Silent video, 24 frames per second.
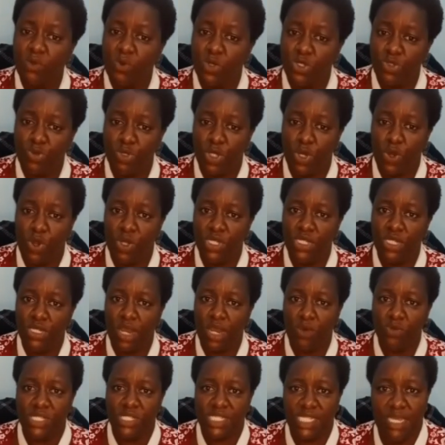what we call the
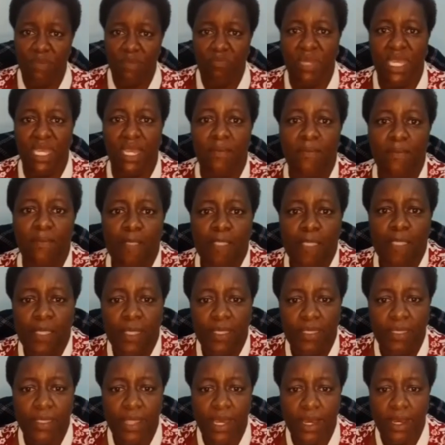housekeeping,
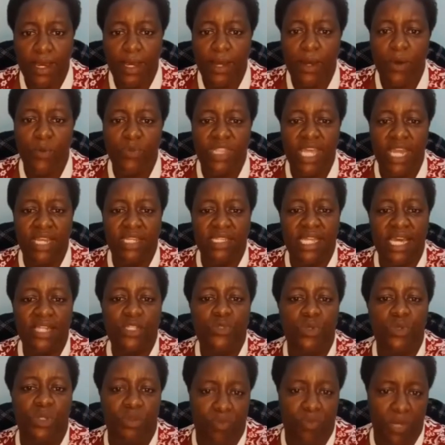then
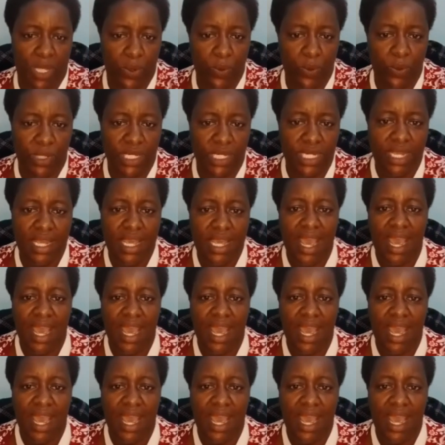that would be good.